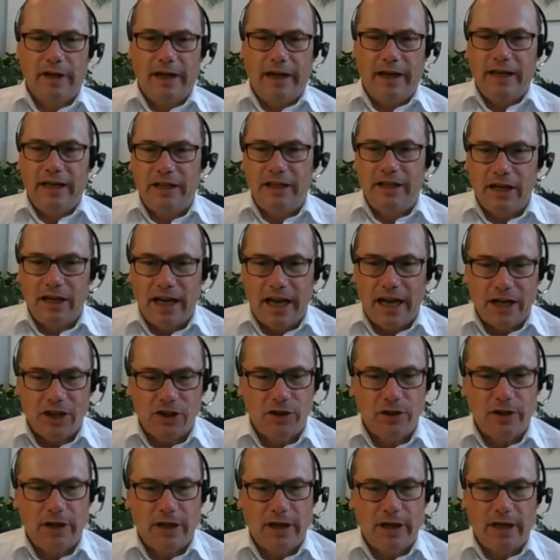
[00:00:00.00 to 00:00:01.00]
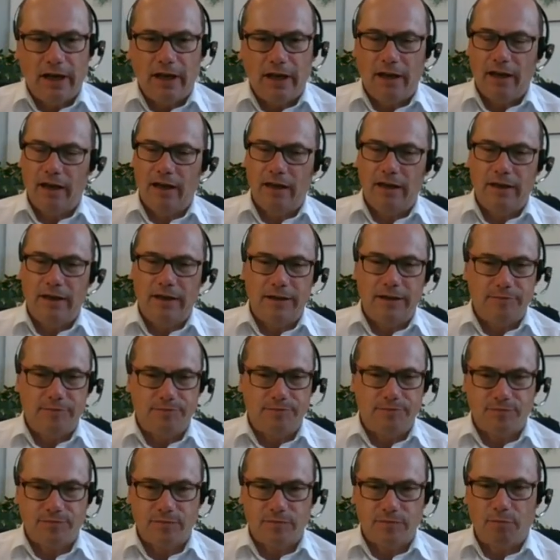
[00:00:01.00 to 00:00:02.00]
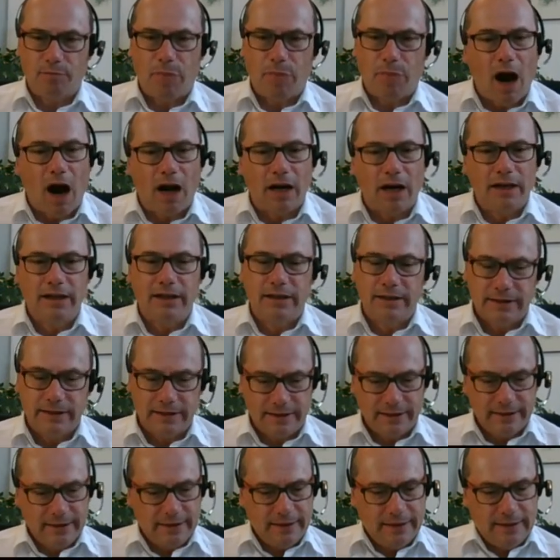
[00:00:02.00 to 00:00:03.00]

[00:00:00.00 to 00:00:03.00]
international partners